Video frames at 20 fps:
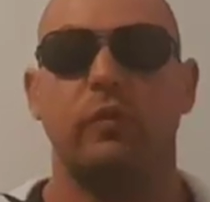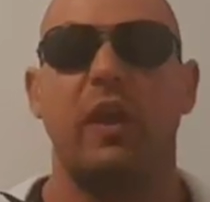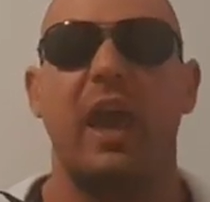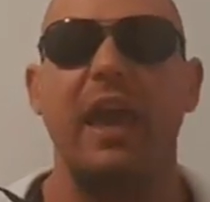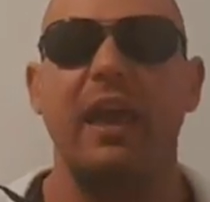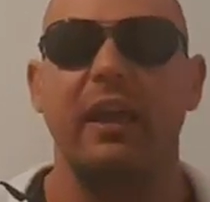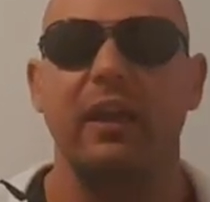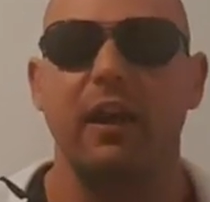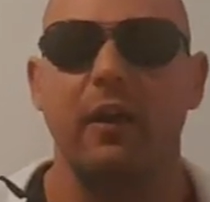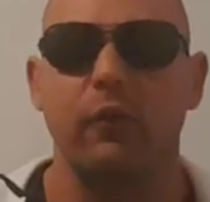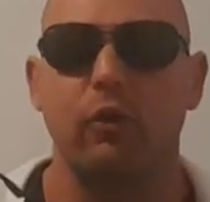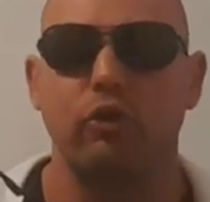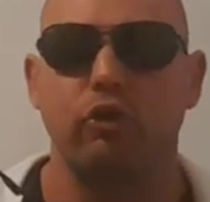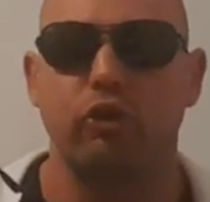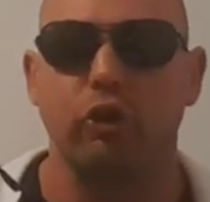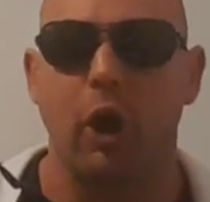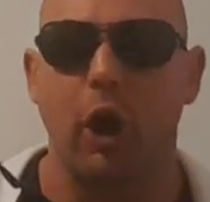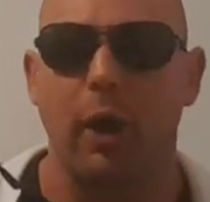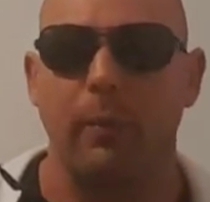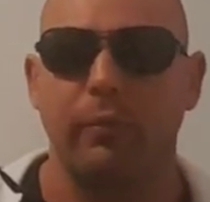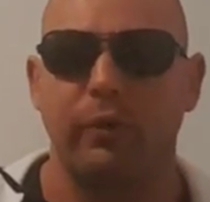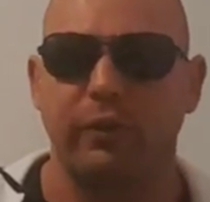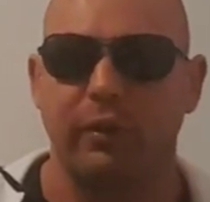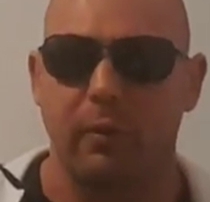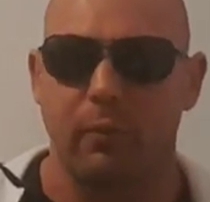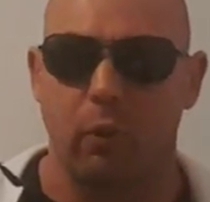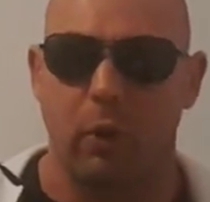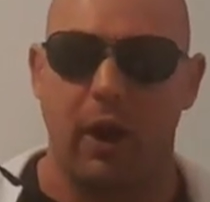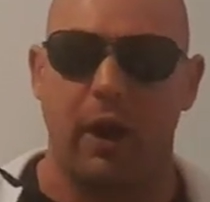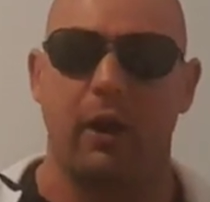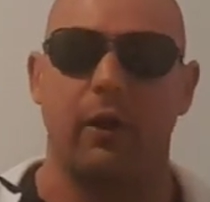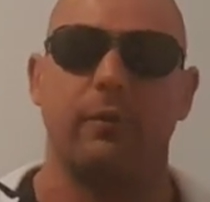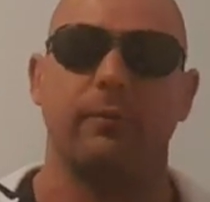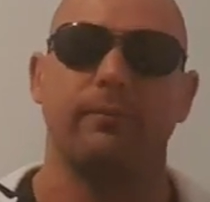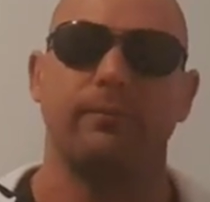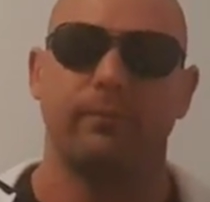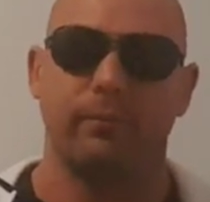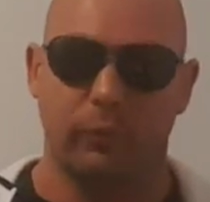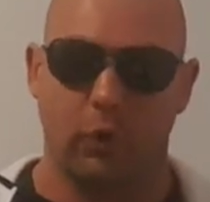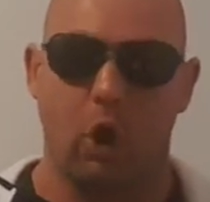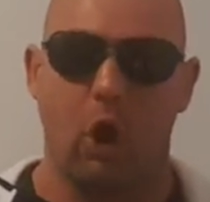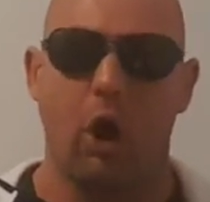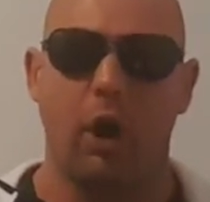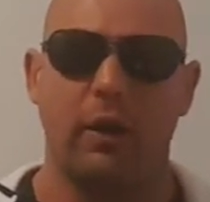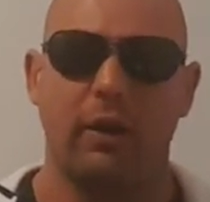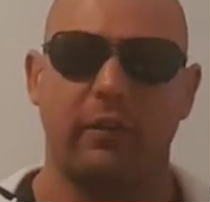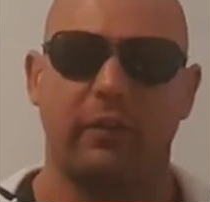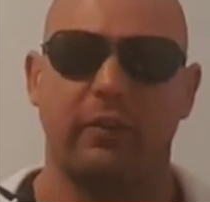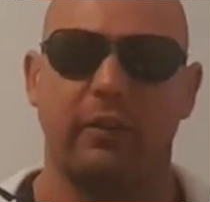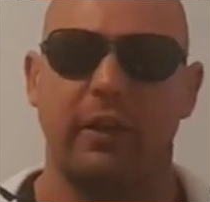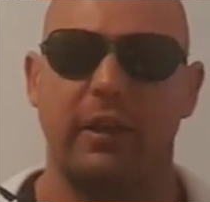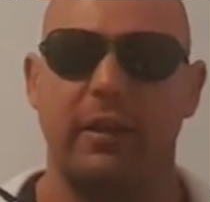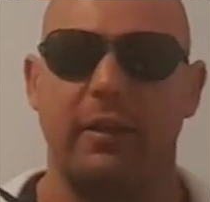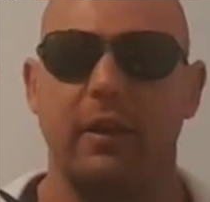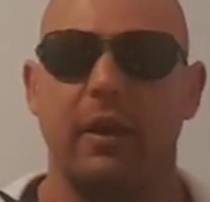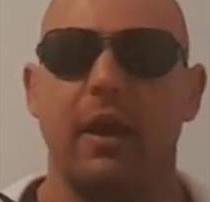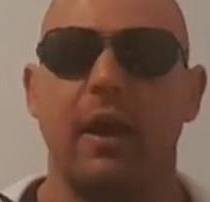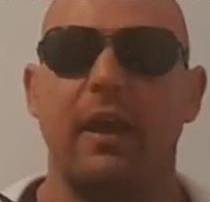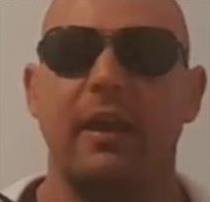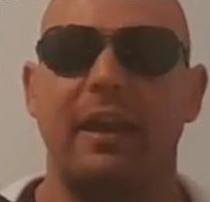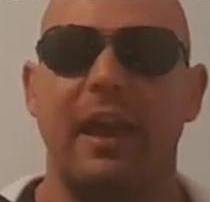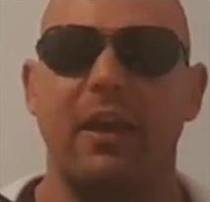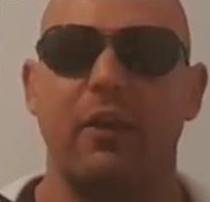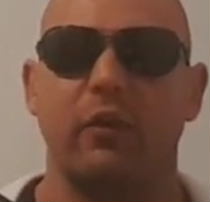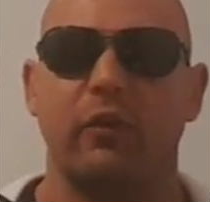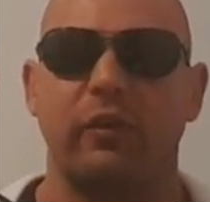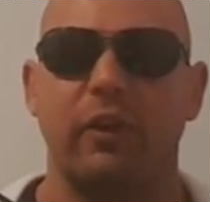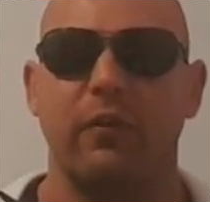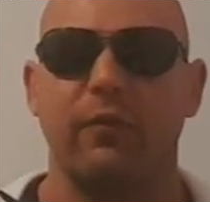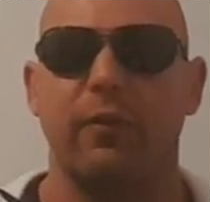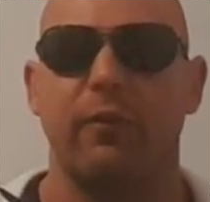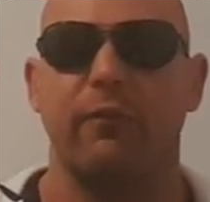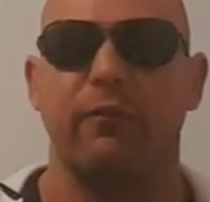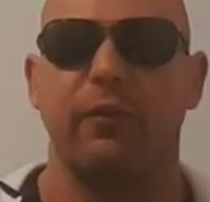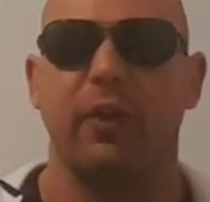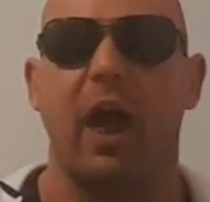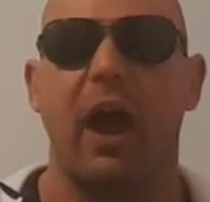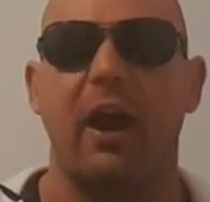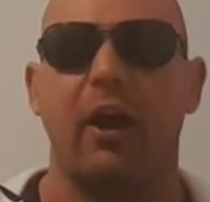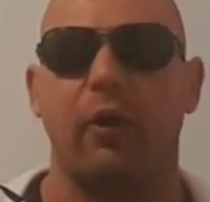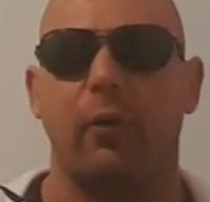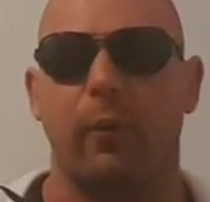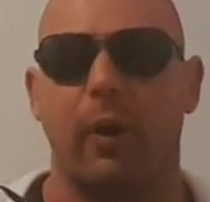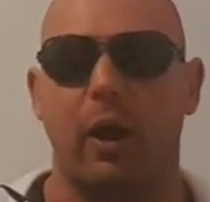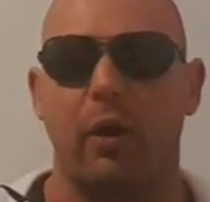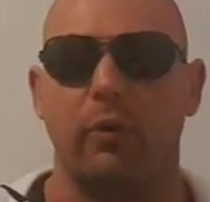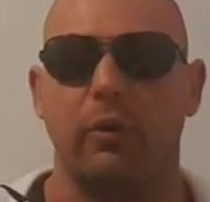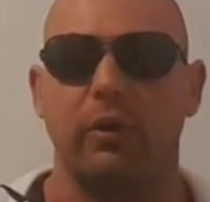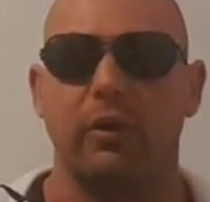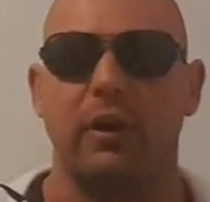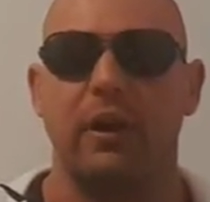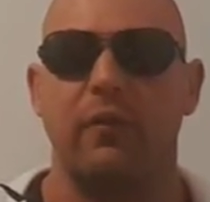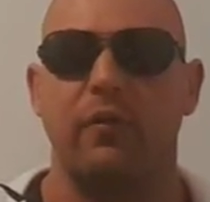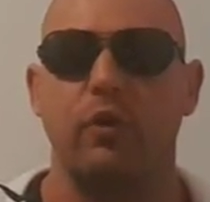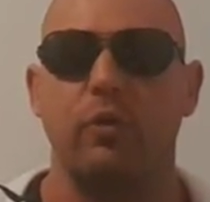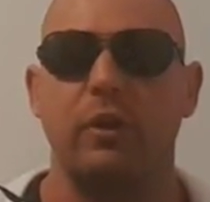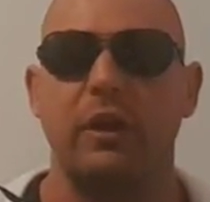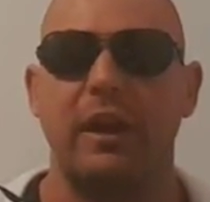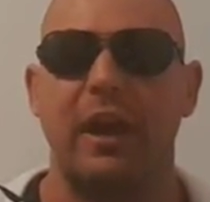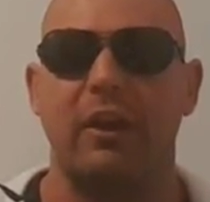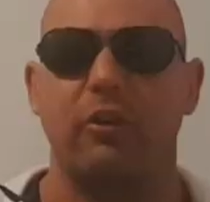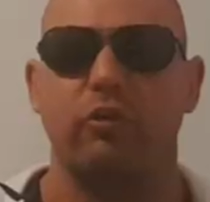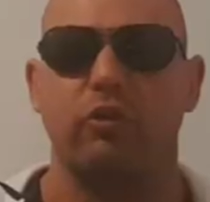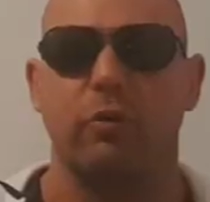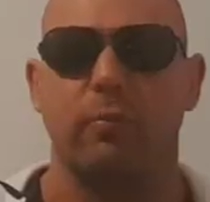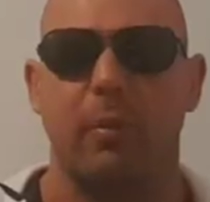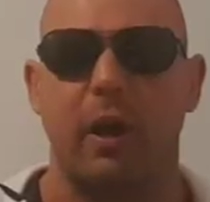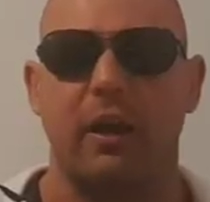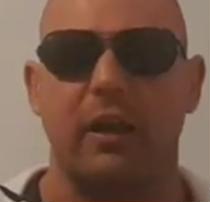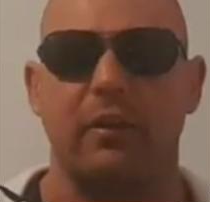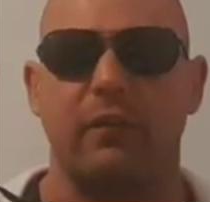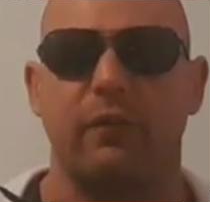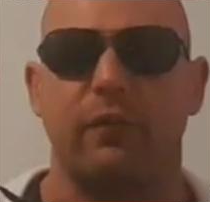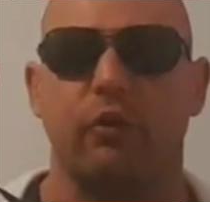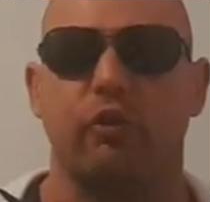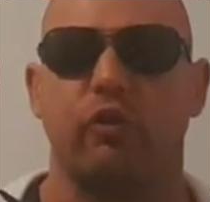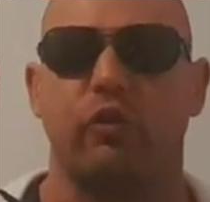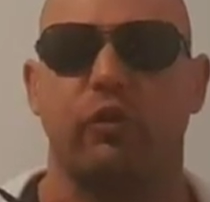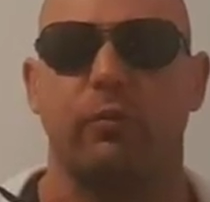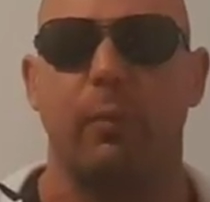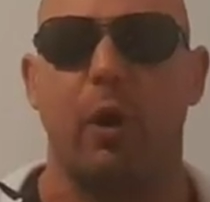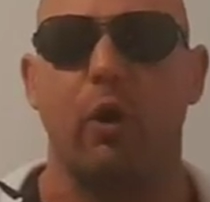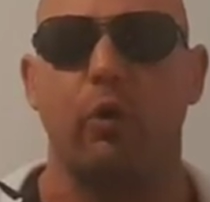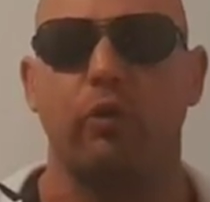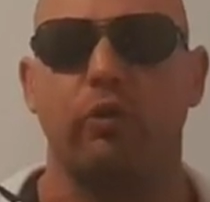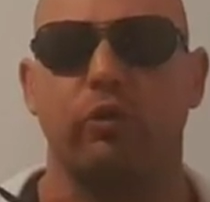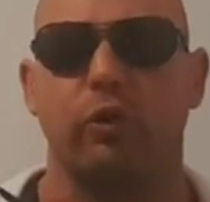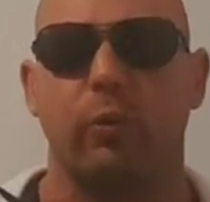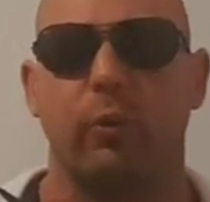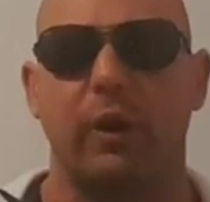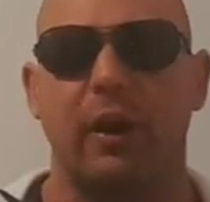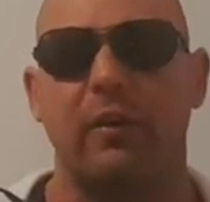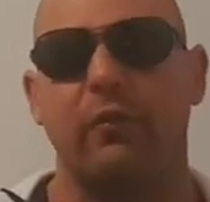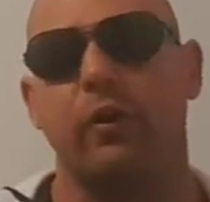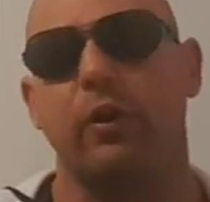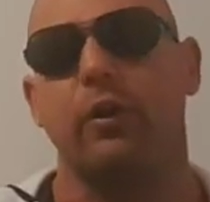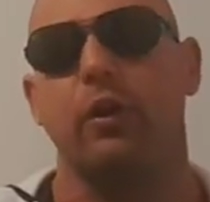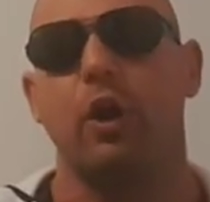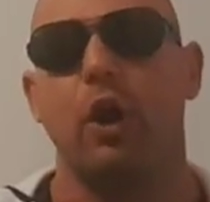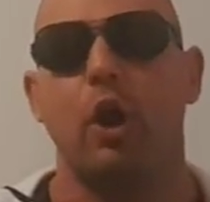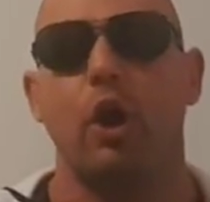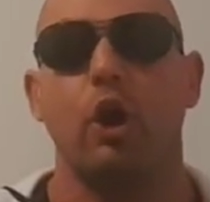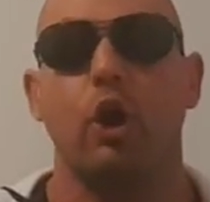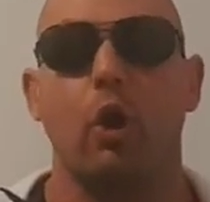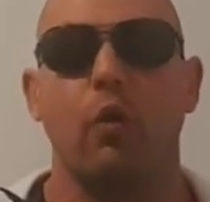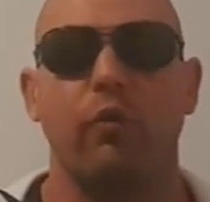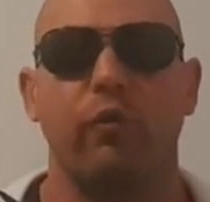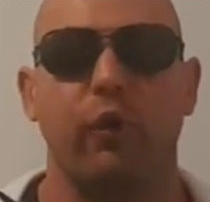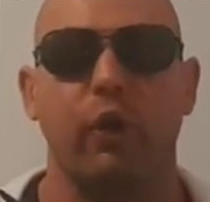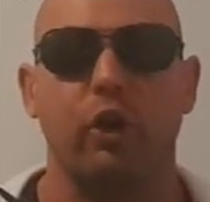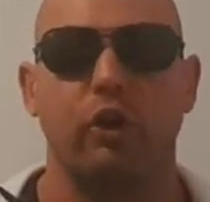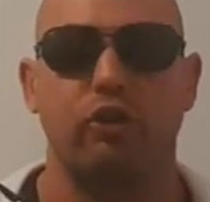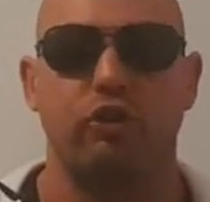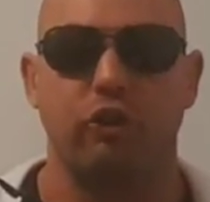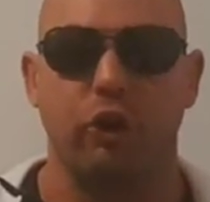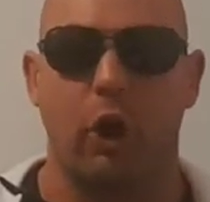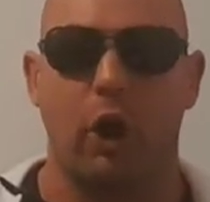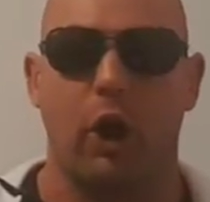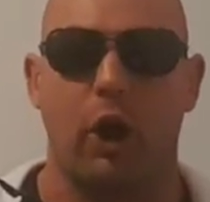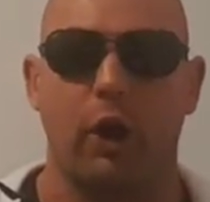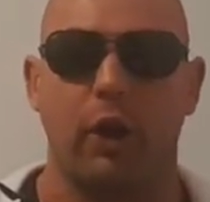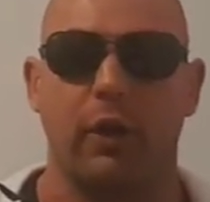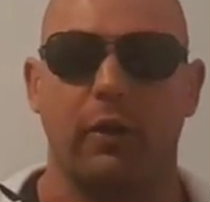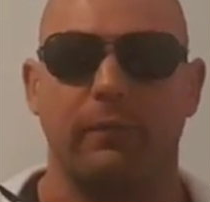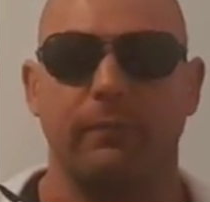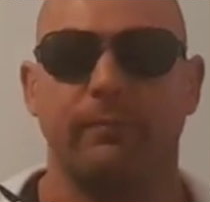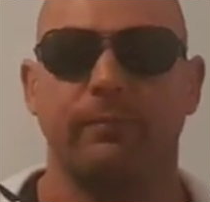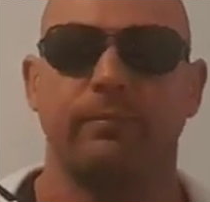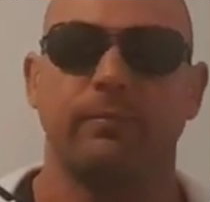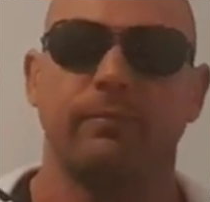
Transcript: Take another job somewhere. Honestly, Get yourself a flyer route. If you need extra money for smokes or whatever, go for a jog.